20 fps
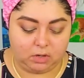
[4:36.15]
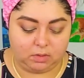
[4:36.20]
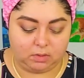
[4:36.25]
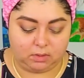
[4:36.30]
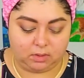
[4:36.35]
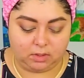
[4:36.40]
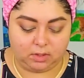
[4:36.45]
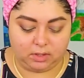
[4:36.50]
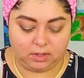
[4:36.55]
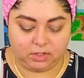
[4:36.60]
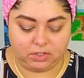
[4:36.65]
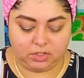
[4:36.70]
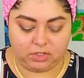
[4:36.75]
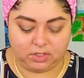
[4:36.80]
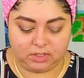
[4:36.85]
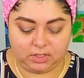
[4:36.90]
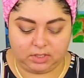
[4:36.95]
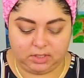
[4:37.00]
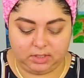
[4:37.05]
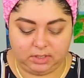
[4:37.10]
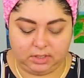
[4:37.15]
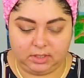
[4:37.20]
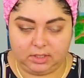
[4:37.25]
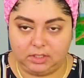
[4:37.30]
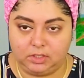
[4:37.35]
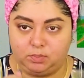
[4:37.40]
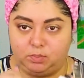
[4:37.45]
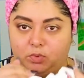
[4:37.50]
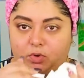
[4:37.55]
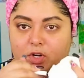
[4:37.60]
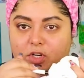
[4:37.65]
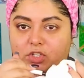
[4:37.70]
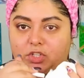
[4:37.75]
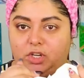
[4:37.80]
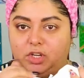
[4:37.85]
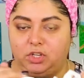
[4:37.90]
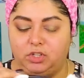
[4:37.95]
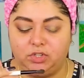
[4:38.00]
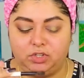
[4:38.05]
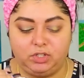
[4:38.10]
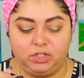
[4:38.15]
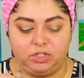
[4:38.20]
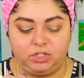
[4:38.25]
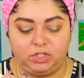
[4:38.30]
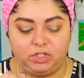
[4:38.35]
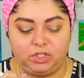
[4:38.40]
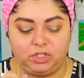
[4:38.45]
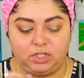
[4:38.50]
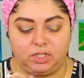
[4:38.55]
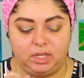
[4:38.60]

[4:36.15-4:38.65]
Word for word: We're gonna just clean this brush. I usually just,